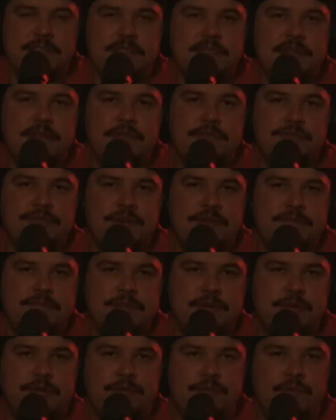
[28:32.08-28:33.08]
was a known
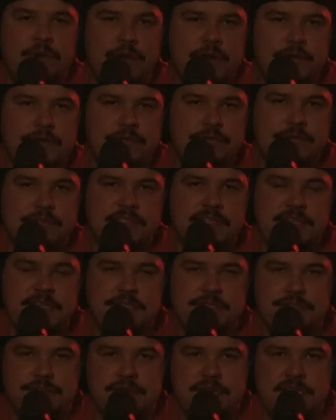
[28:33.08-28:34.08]
drifter who wandered through
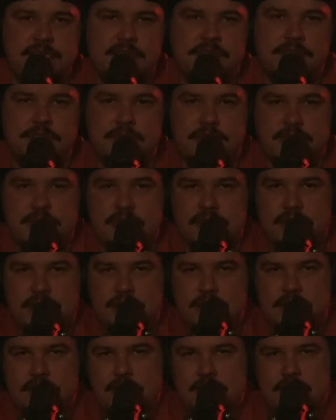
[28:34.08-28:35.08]
city streets,
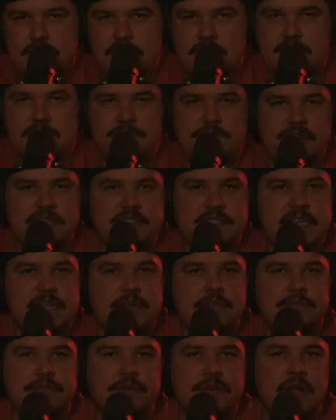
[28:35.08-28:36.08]
and
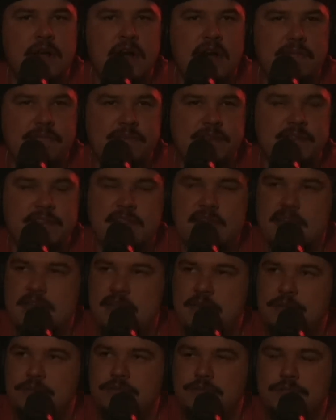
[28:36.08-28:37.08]
investigators were confident that
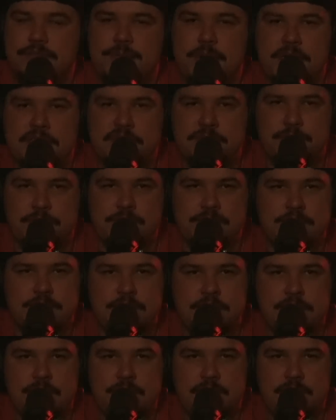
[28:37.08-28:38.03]
he was responsible.